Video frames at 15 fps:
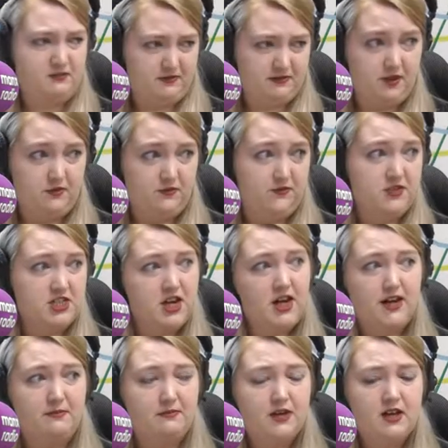of, of the
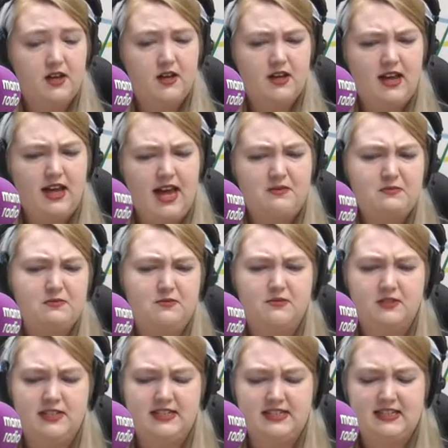time. How important
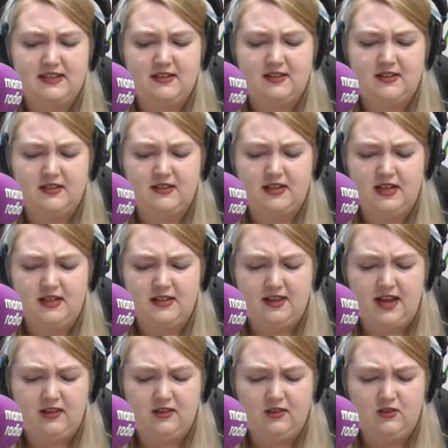is it that
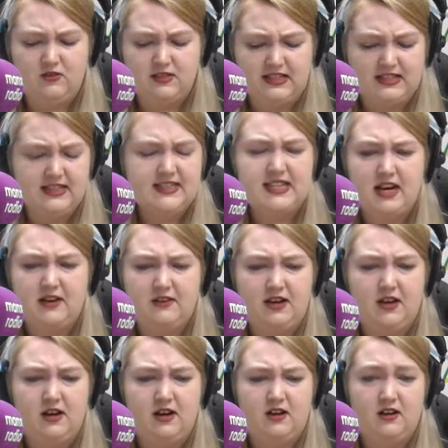laws in this area
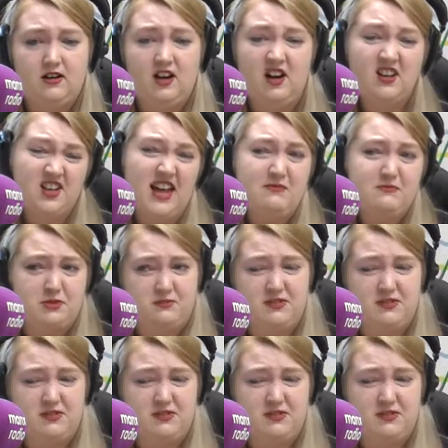are, are kept up